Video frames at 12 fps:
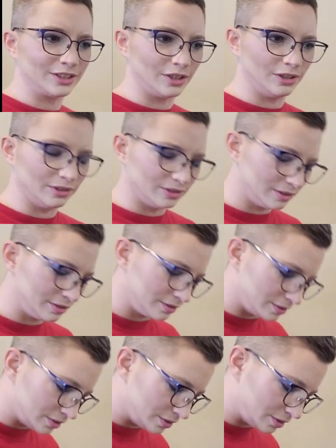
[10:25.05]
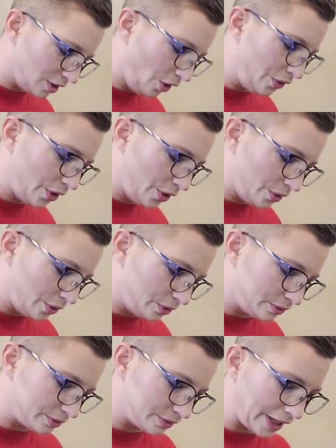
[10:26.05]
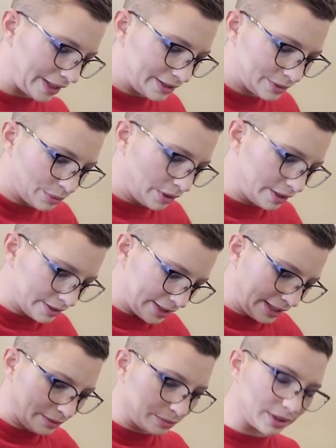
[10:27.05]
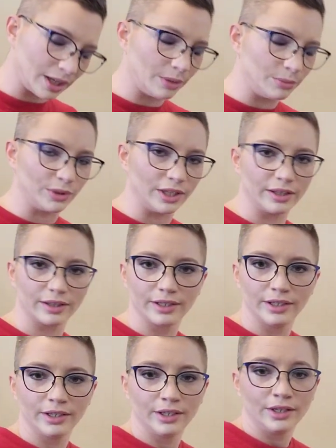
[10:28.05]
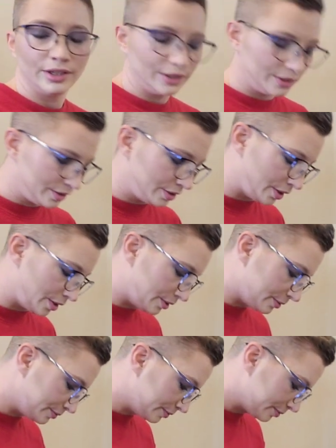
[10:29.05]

So, although that is what said it would come with. So,